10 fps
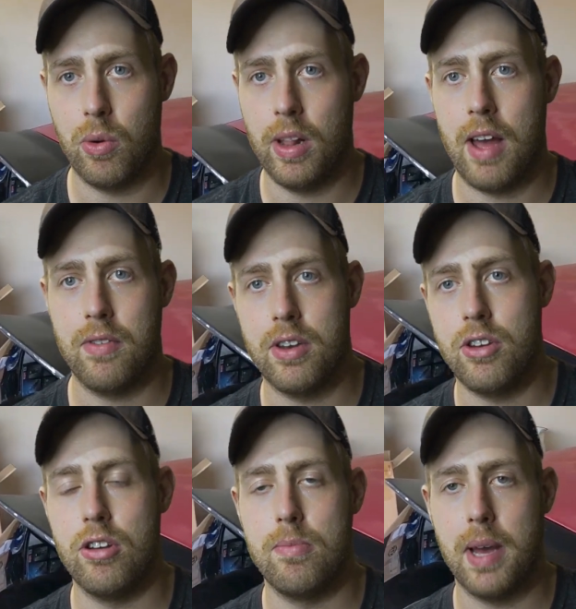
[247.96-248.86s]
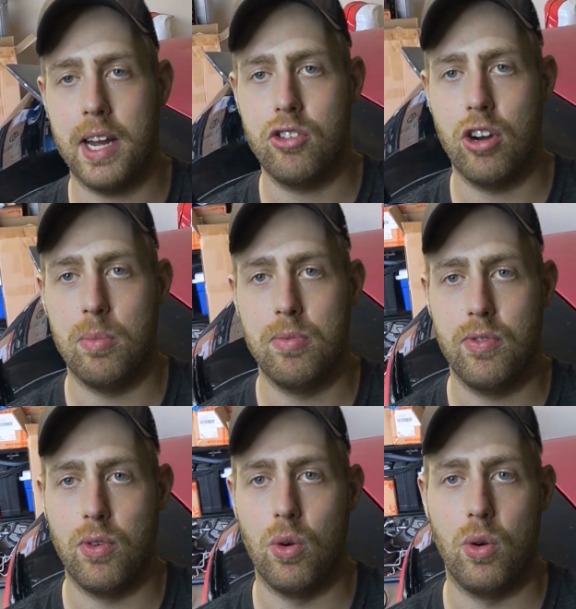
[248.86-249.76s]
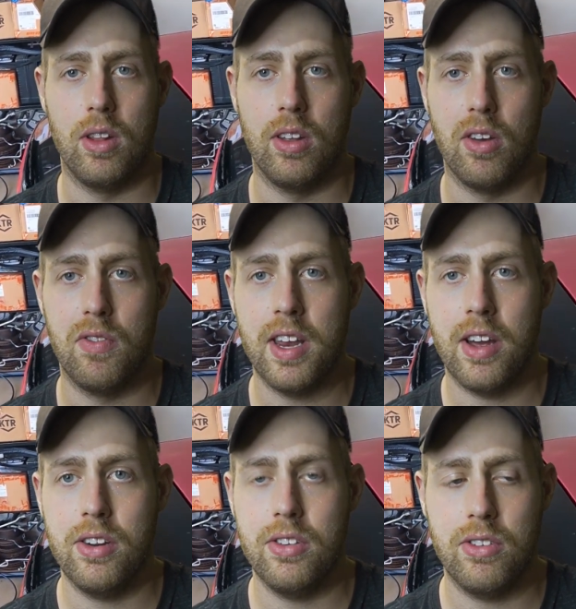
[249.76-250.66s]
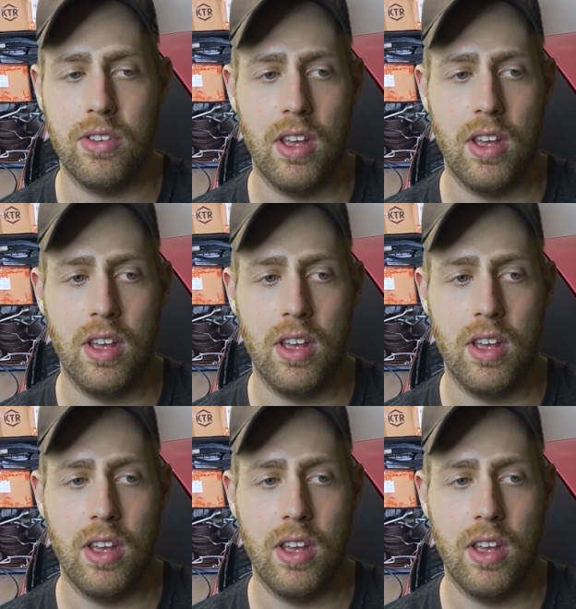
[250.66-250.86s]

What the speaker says: we'll have a new backdrop for the videos.